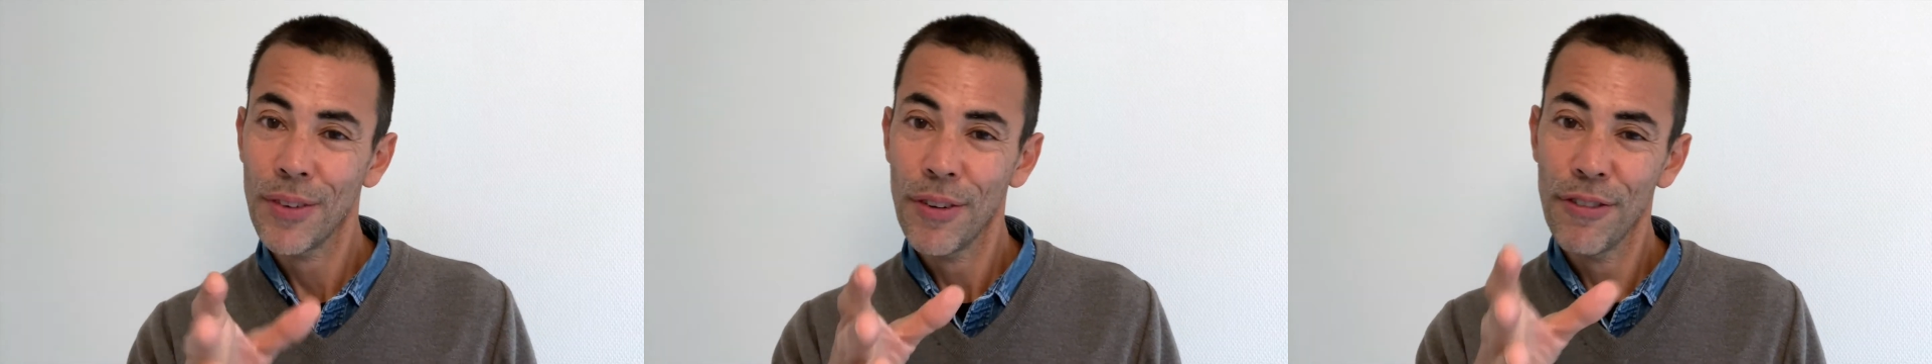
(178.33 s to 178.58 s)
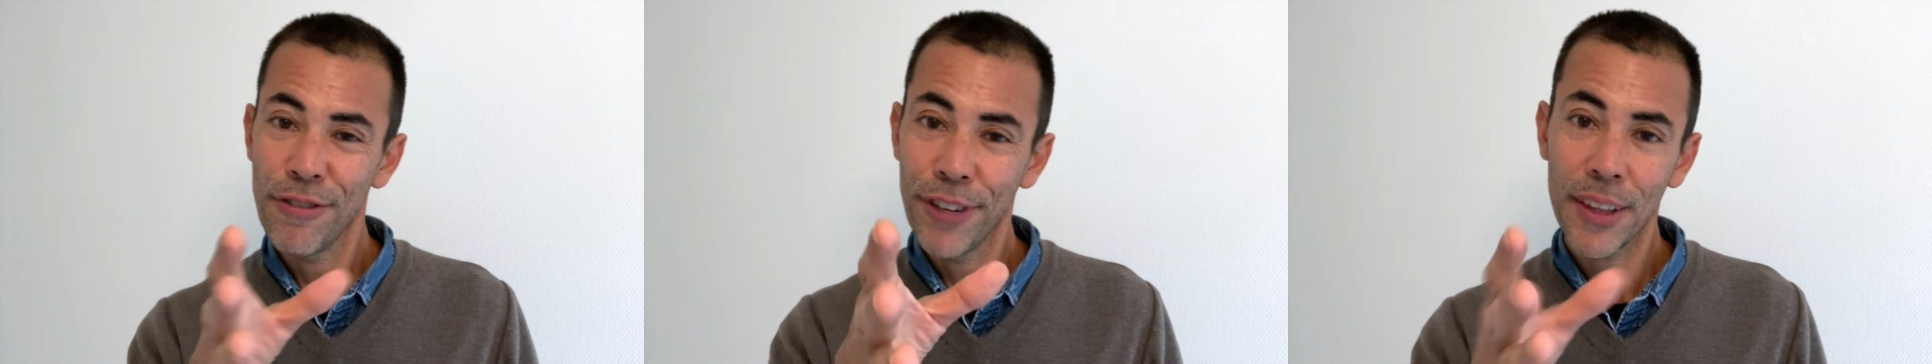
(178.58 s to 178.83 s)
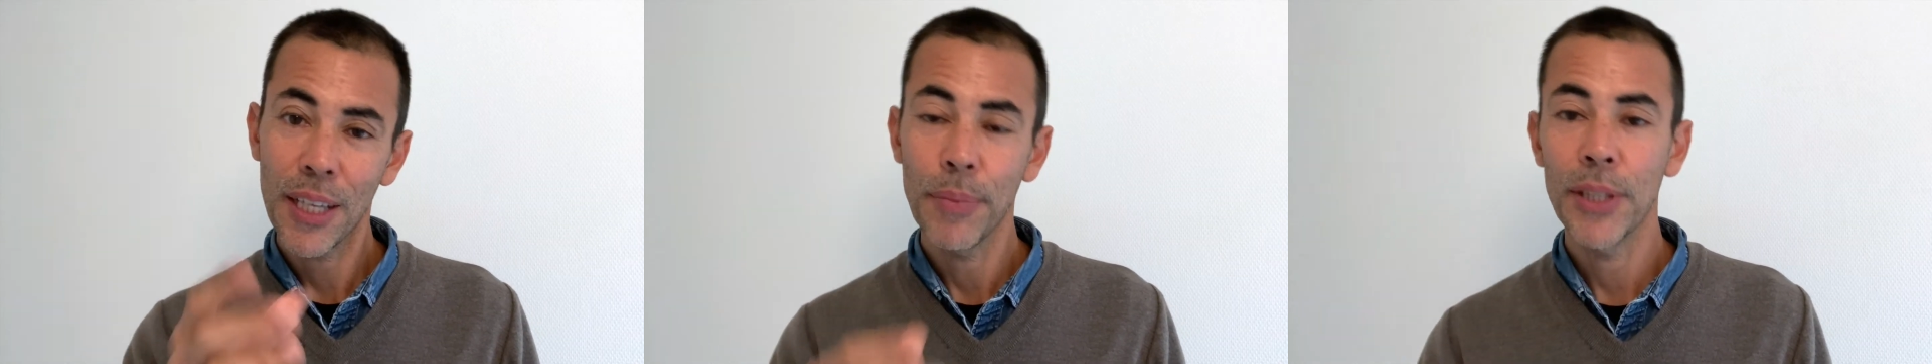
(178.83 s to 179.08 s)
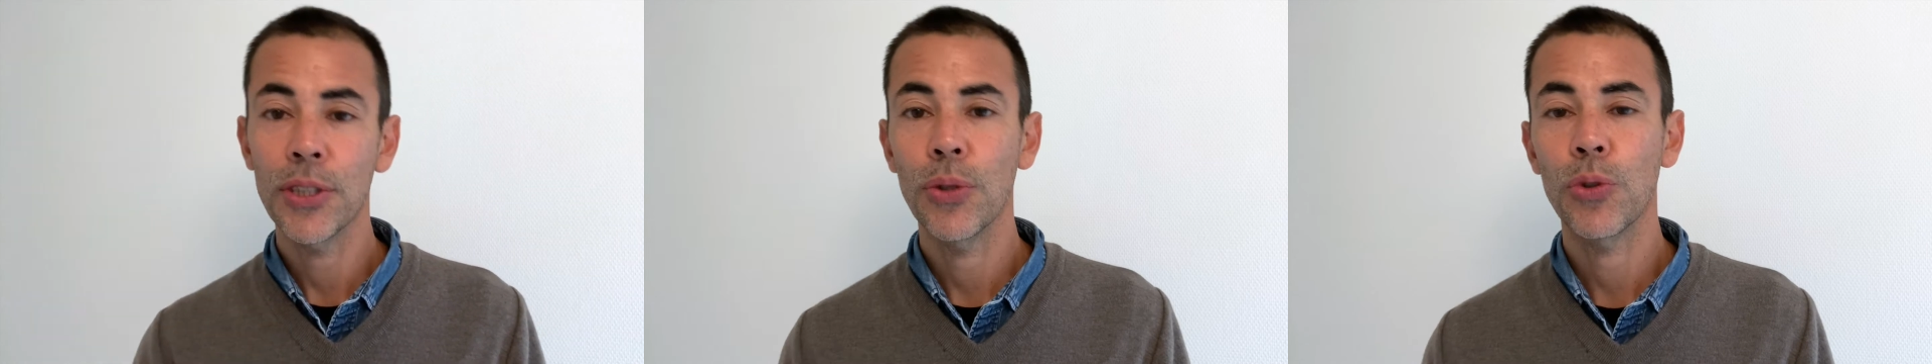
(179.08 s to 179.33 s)
fit them
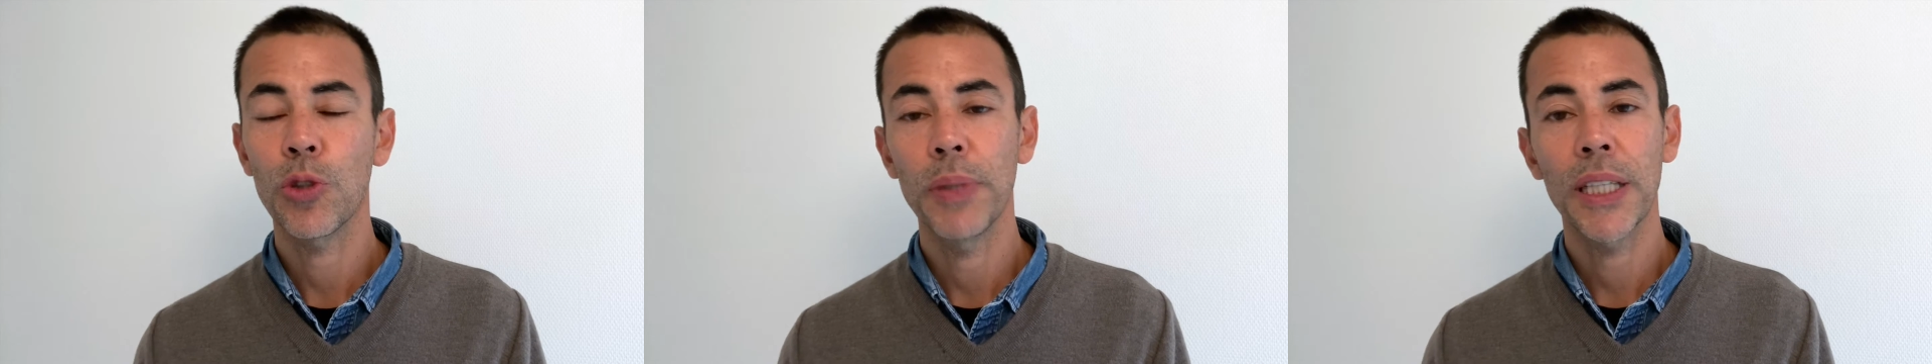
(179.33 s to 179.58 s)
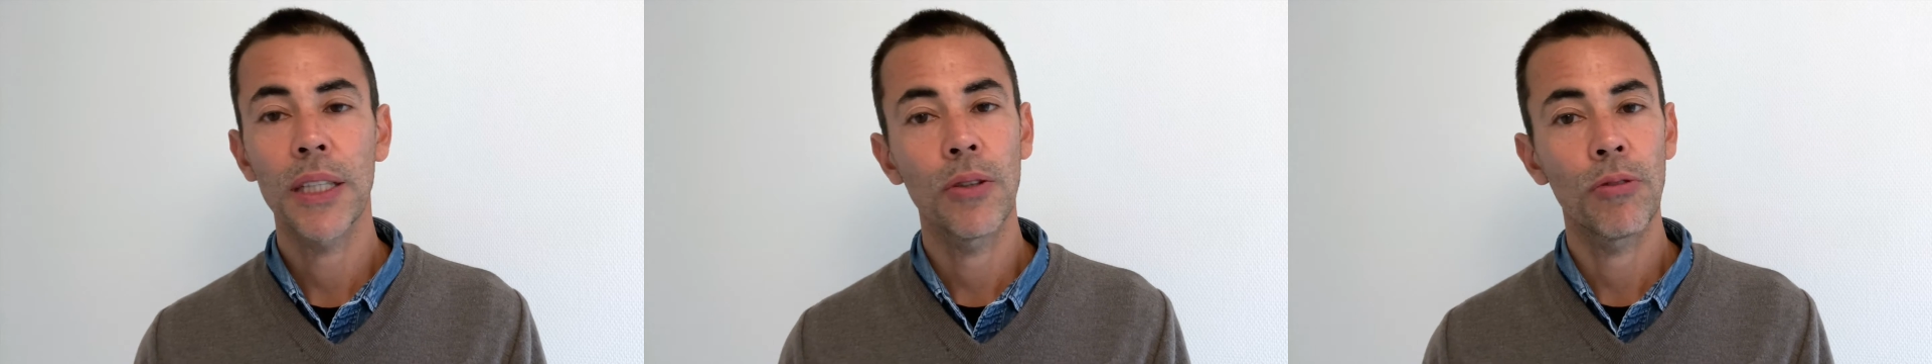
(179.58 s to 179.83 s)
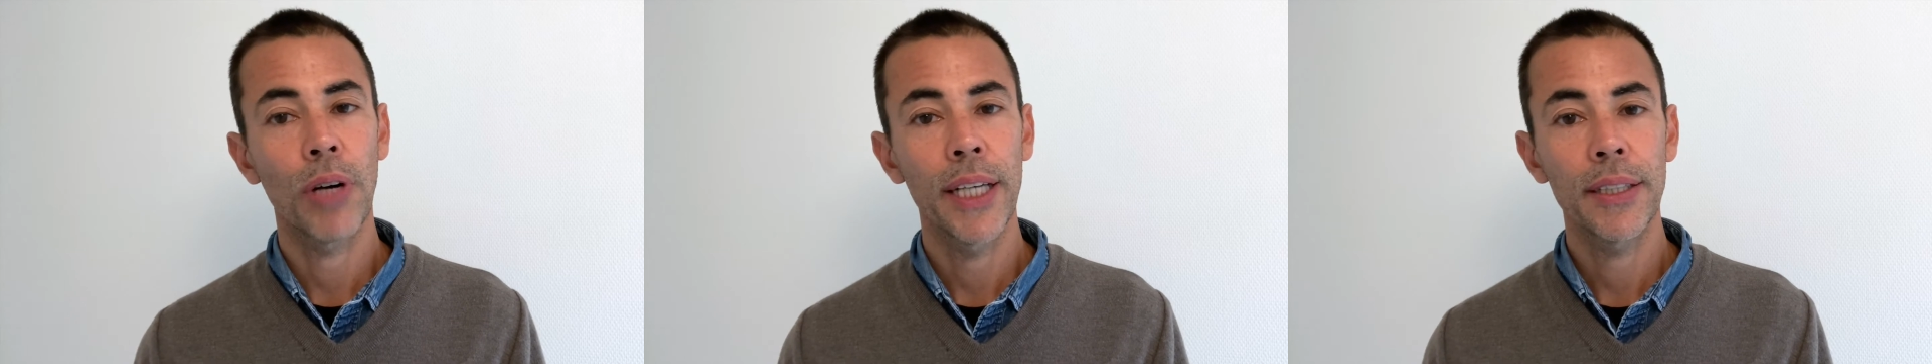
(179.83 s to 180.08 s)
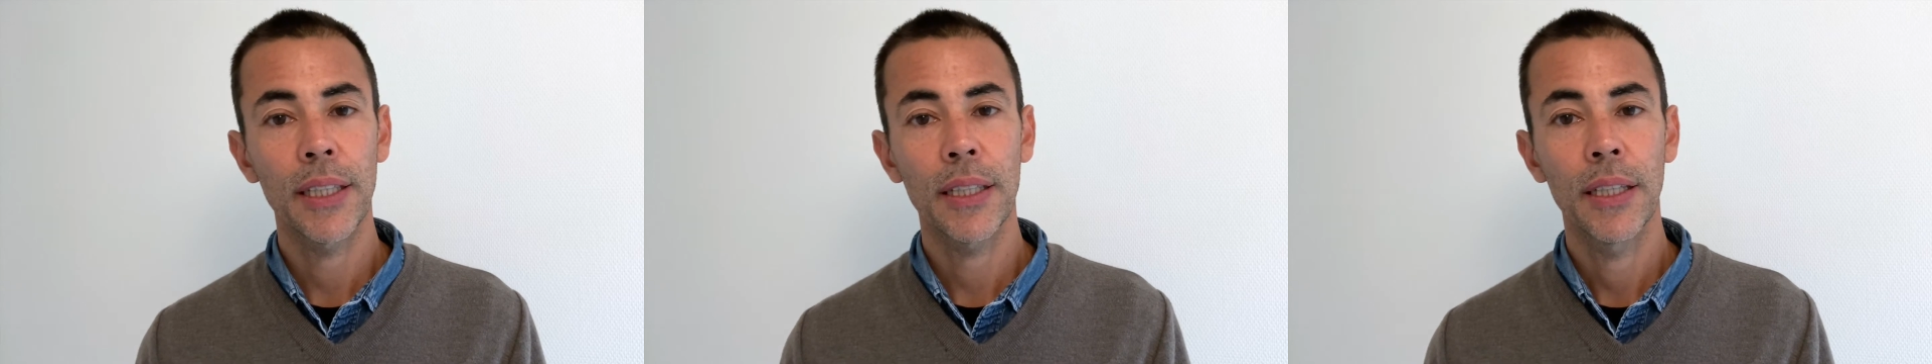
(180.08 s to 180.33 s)
into your speaking or
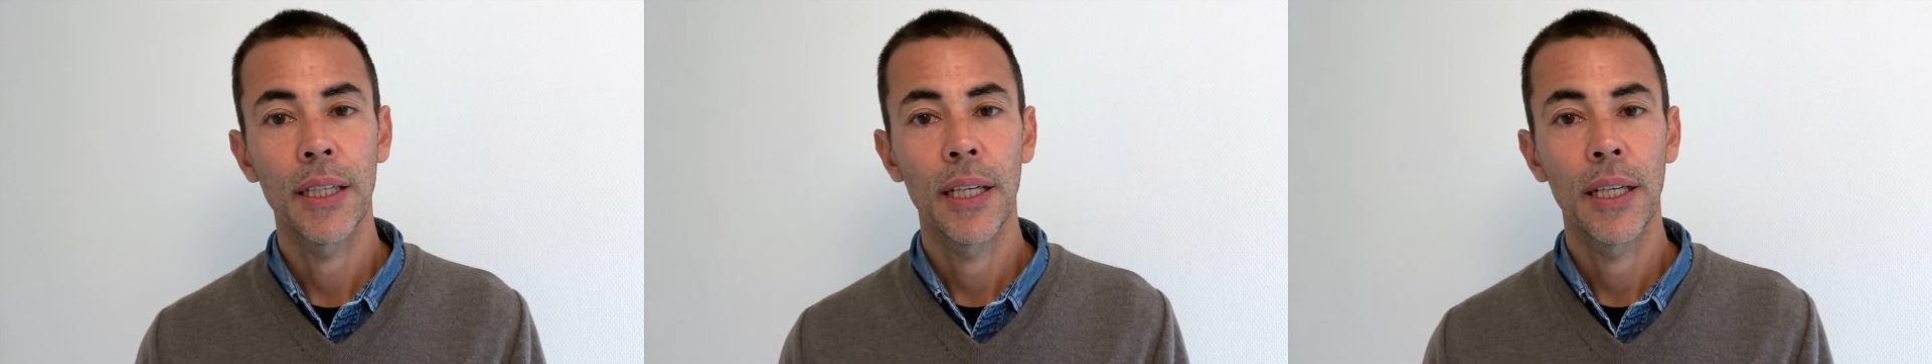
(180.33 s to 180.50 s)
writing,